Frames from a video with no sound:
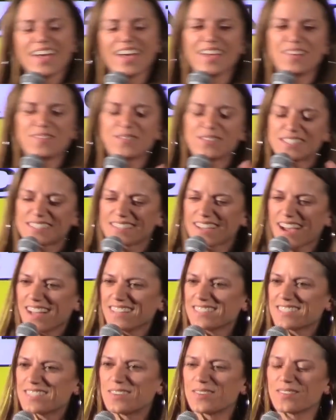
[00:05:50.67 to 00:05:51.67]
in
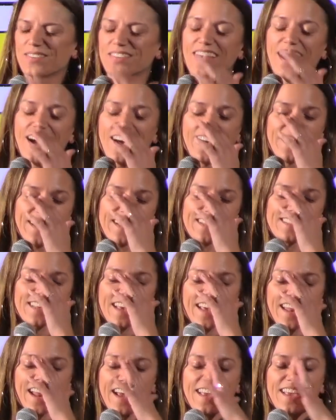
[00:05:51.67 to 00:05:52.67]
Wisconsin over the holidays,
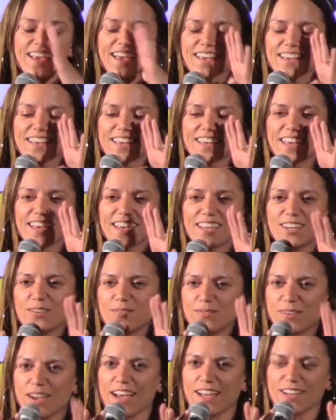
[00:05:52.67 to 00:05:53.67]
and I kid
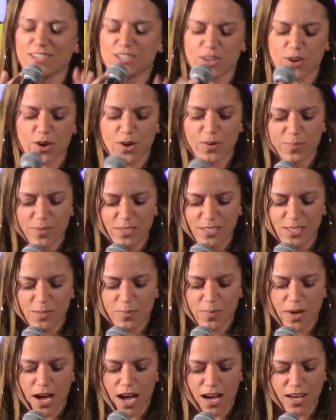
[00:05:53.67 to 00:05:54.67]
you not, she opens
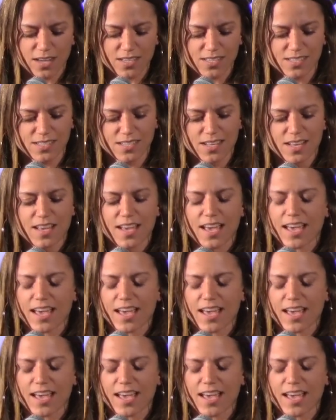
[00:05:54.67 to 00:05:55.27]
the box,